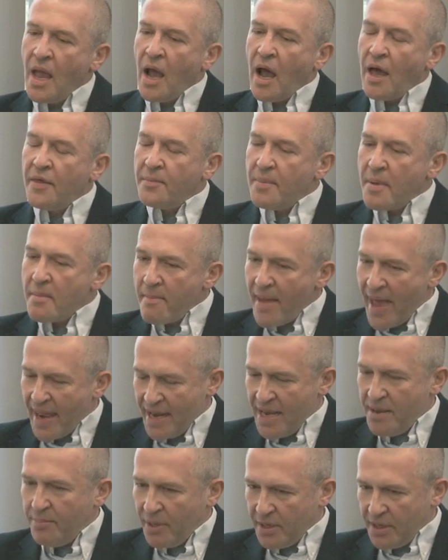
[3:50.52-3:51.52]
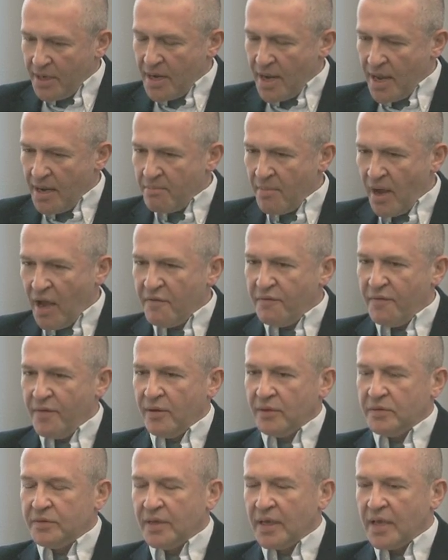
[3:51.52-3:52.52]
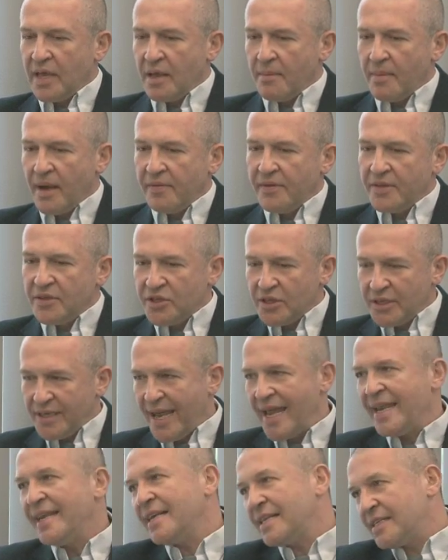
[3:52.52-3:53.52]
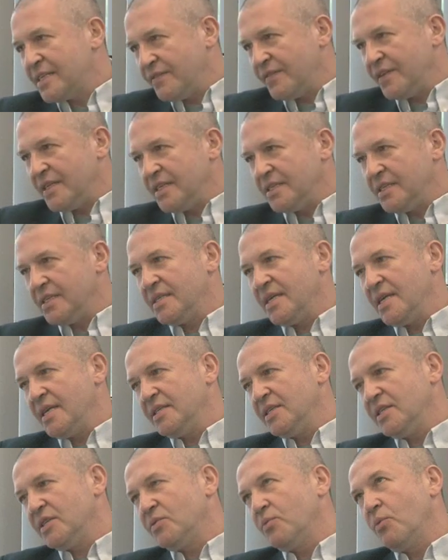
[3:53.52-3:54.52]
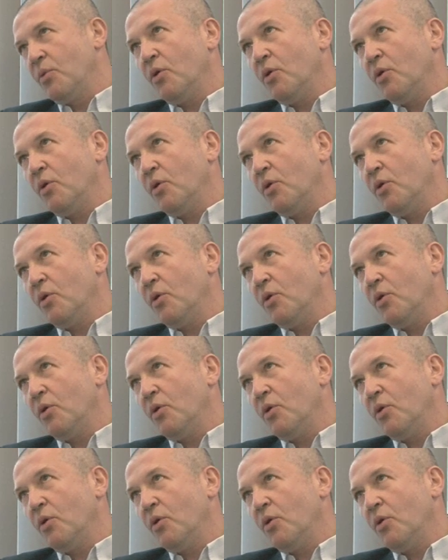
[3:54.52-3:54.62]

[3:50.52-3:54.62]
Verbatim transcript: Uh, there have been many, but in, in my field, thinking about the genetics of these diseases,